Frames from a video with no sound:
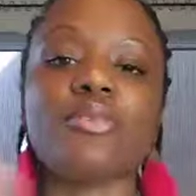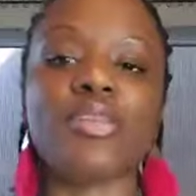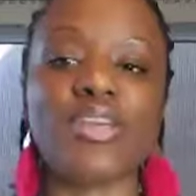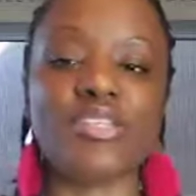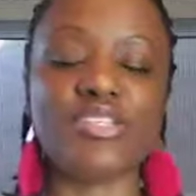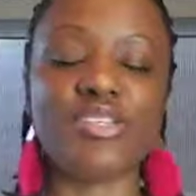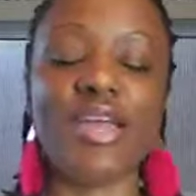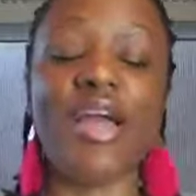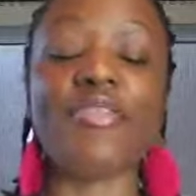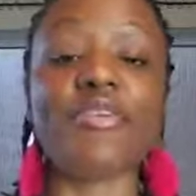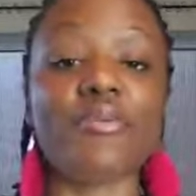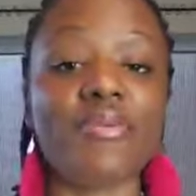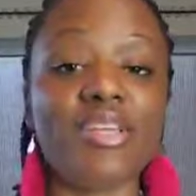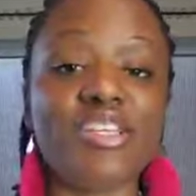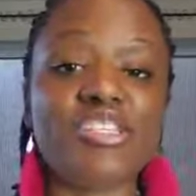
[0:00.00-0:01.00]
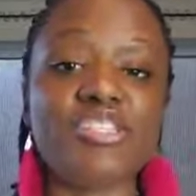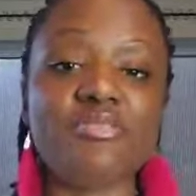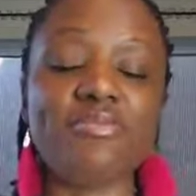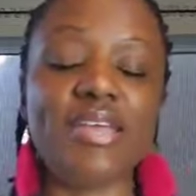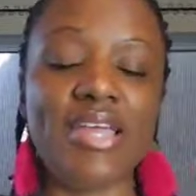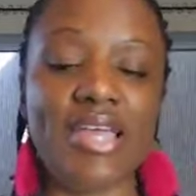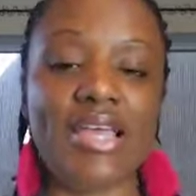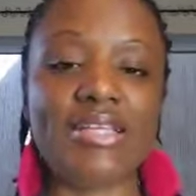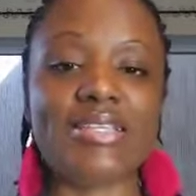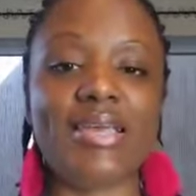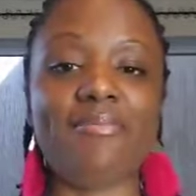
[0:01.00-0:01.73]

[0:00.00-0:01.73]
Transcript: relation, after relationship ends.